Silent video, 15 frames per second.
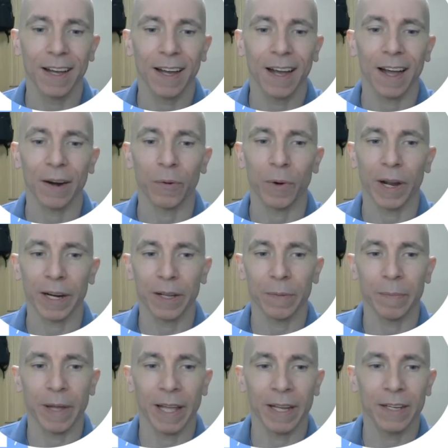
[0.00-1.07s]
I
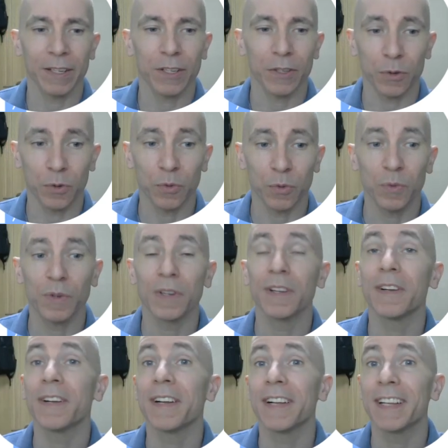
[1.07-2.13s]
recommend you
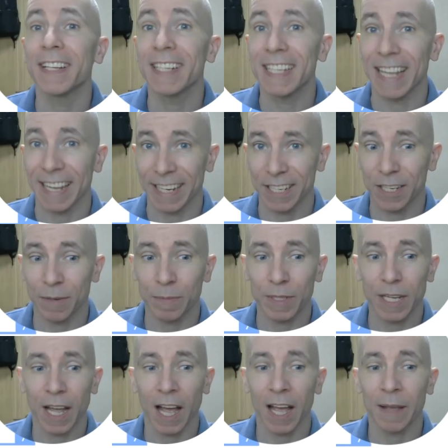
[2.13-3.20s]
take some
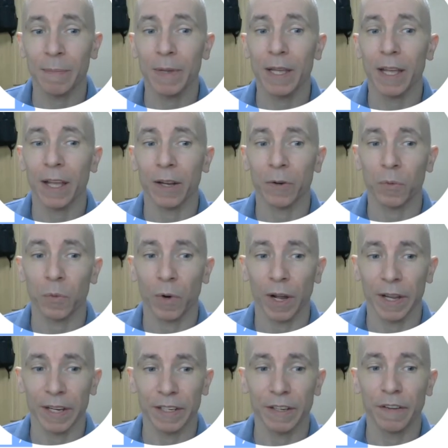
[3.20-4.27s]
time and
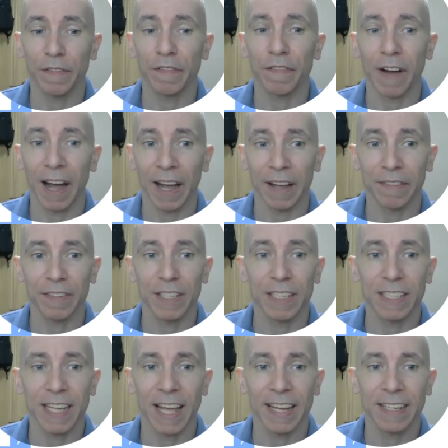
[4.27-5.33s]
write 5 to
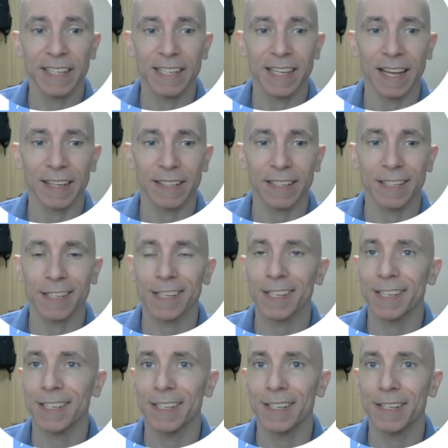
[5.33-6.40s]
10
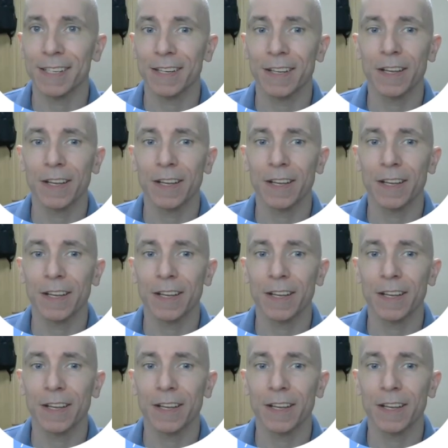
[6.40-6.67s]
sentences